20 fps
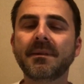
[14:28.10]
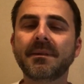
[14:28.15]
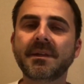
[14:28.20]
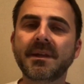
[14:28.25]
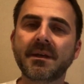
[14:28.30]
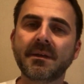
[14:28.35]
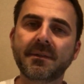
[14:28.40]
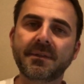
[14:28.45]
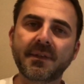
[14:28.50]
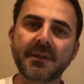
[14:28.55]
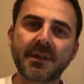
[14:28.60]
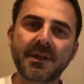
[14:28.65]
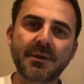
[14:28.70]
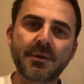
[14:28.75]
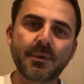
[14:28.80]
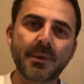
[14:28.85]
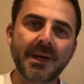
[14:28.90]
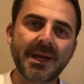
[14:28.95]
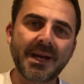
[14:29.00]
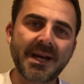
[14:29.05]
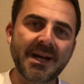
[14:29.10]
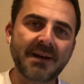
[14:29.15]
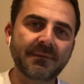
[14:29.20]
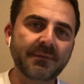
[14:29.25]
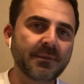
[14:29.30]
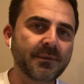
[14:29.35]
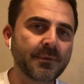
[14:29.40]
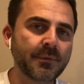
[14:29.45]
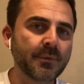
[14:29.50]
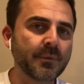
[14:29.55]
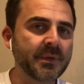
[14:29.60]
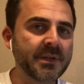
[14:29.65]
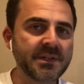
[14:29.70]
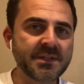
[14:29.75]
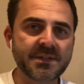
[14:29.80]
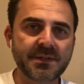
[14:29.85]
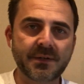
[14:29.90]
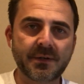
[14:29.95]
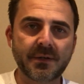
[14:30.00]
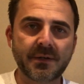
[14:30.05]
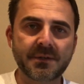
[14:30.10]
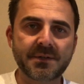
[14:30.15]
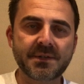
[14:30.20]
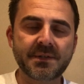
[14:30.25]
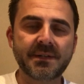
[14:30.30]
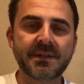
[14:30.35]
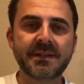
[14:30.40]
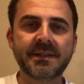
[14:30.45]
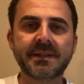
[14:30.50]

The other thing that you have to research